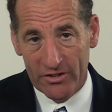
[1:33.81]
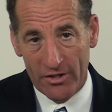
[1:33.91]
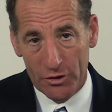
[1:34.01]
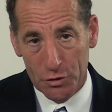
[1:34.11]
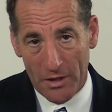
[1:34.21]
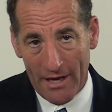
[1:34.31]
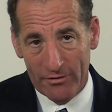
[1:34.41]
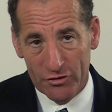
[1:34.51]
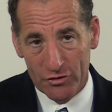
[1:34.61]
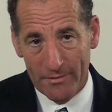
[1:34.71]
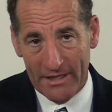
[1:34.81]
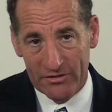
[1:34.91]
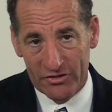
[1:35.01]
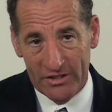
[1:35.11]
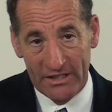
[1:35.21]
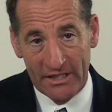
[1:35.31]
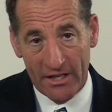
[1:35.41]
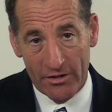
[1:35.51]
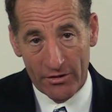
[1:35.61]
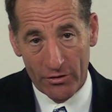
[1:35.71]
other travelers who may have seen
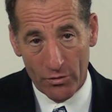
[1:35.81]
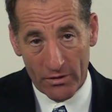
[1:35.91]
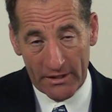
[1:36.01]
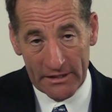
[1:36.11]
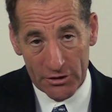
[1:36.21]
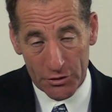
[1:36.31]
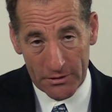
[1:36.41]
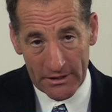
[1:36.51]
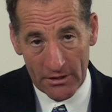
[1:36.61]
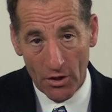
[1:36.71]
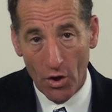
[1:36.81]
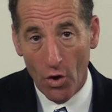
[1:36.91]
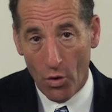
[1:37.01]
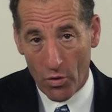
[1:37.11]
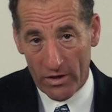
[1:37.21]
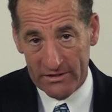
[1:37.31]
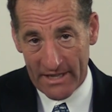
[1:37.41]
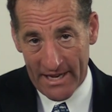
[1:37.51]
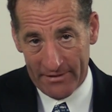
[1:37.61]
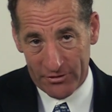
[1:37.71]
either your injury or its
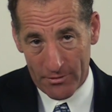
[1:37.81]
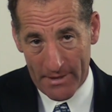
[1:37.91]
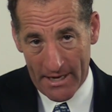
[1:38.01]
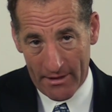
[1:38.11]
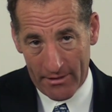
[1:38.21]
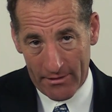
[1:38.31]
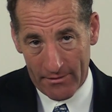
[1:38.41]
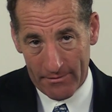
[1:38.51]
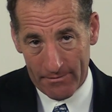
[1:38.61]
aftermath.